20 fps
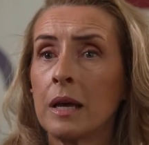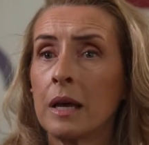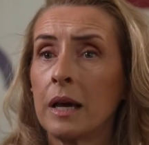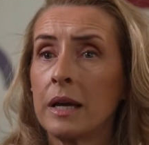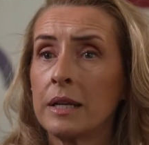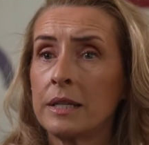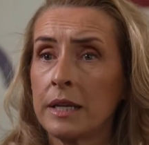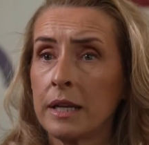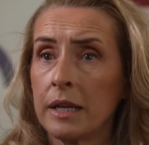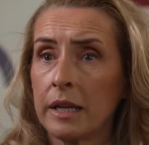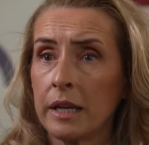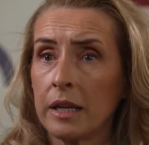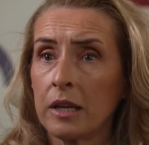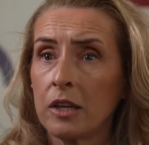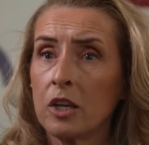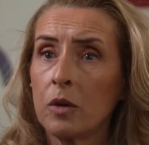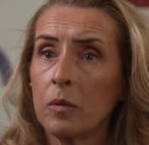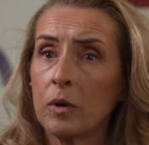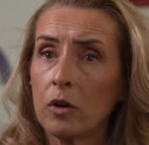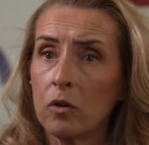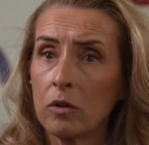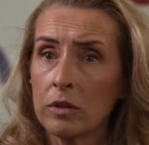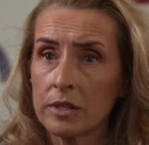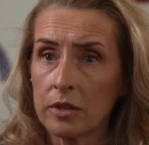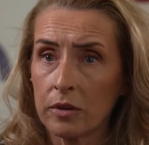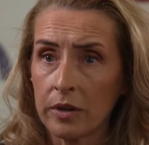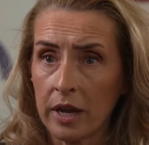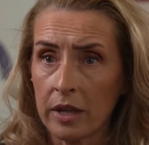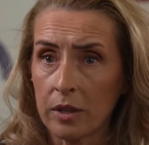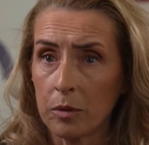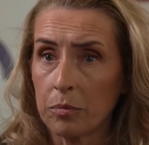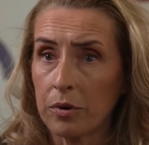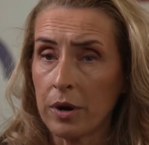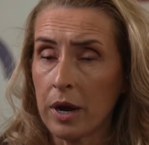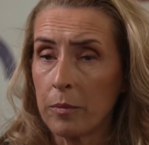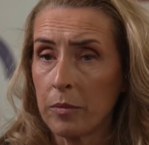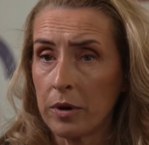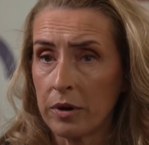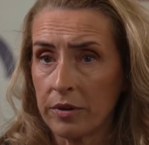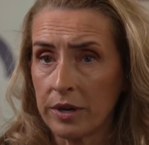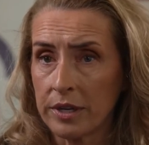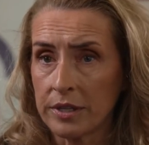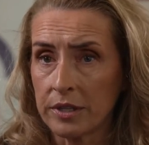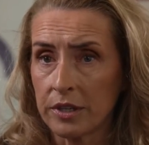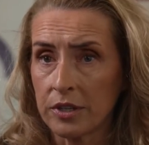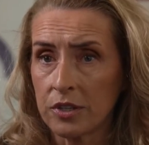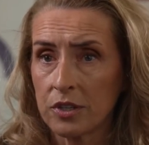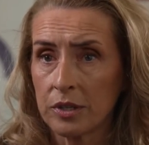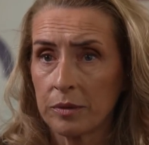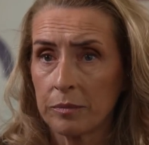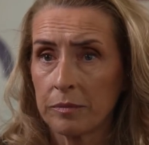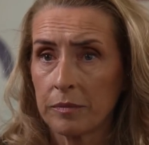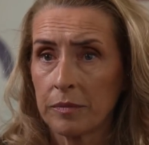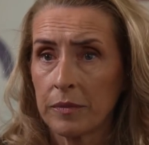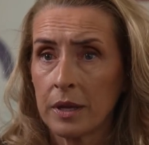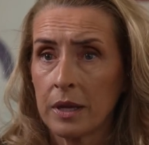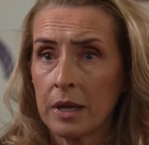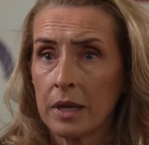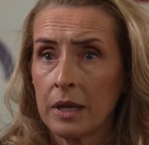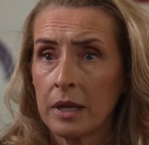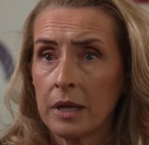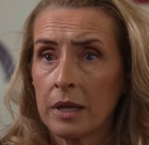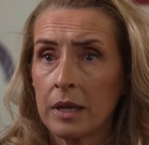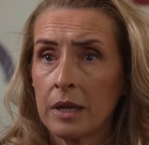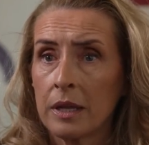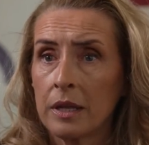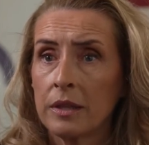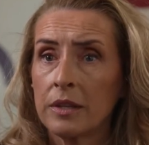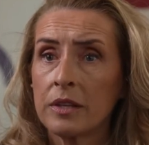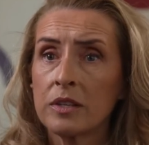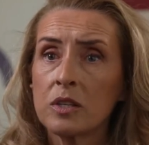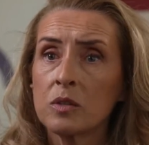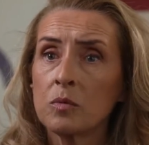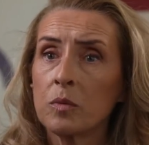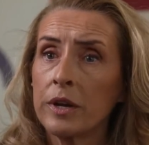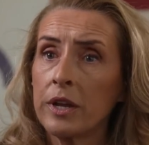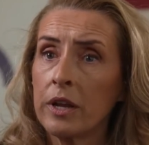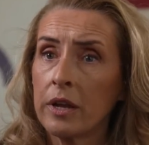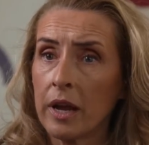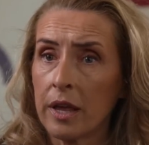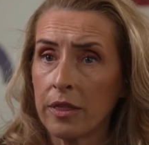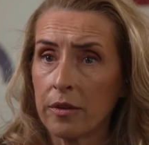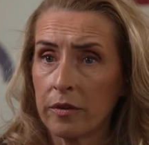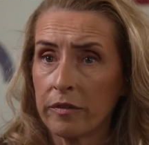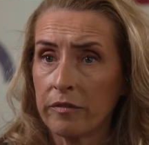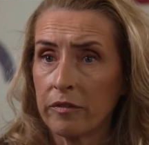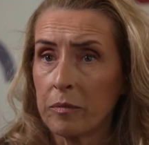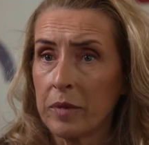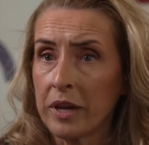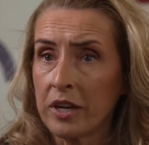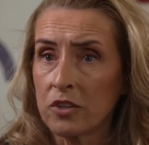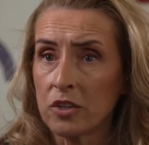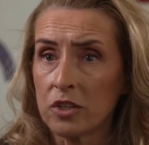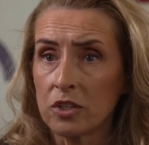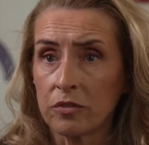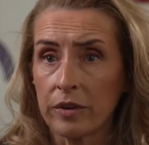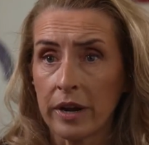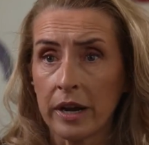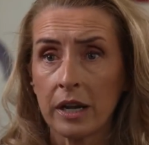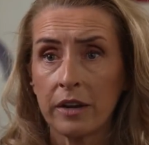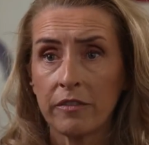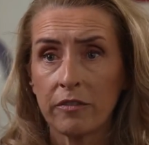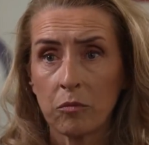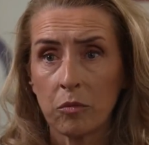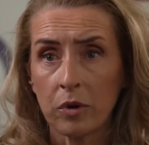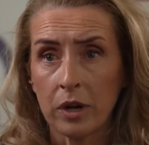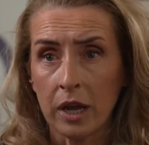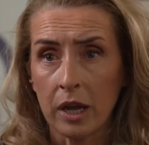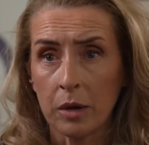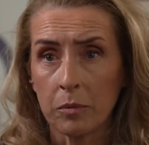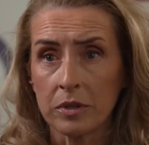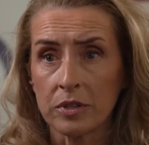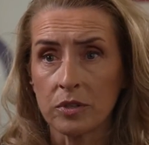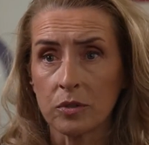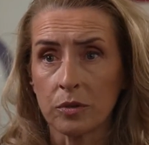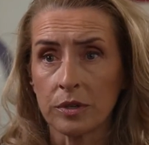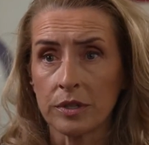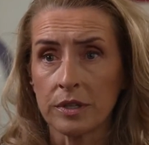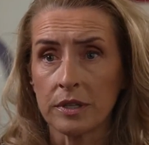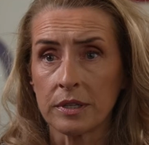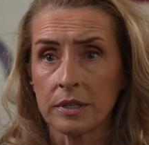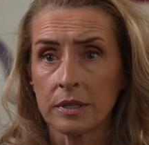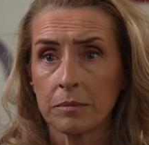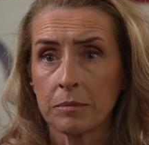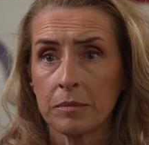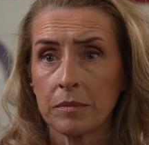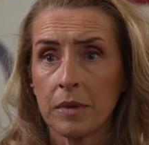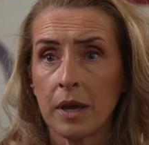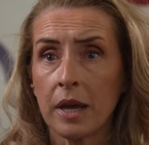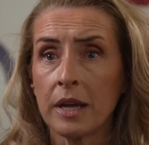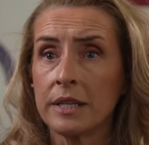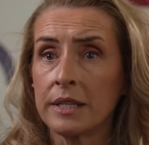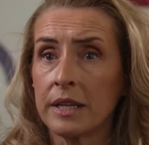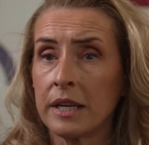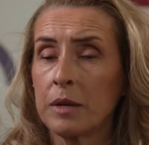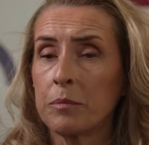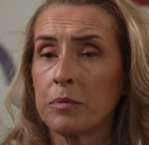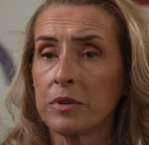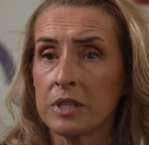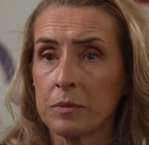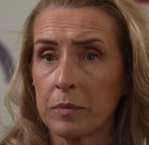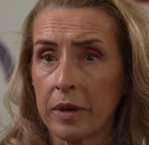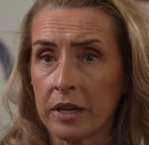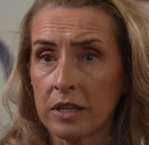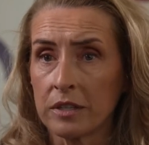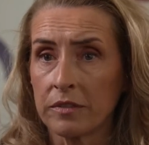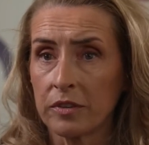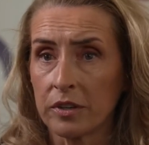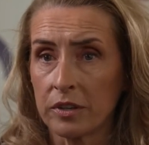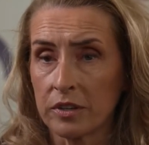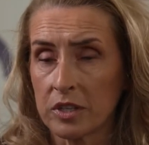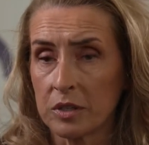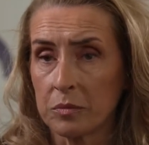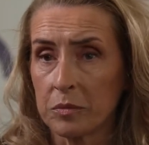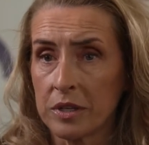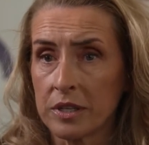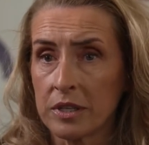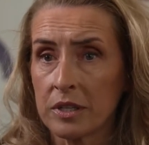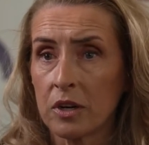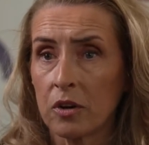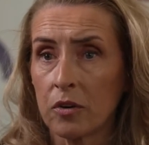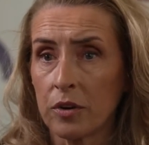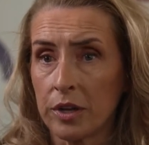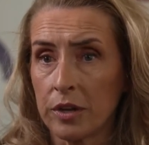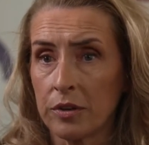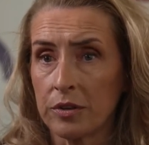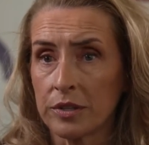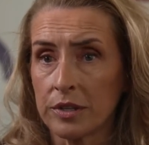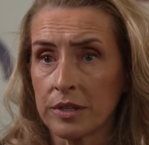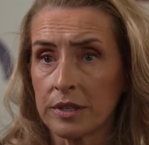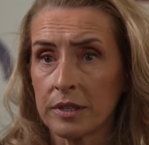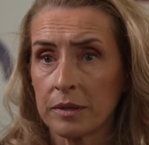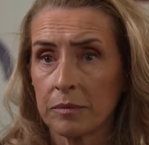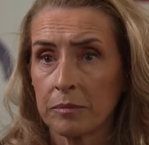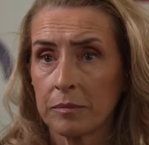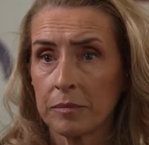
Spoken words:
Ideally, you will also gather primary research. This is where you gather information directly from reliable sources, ideally prospective customers or users.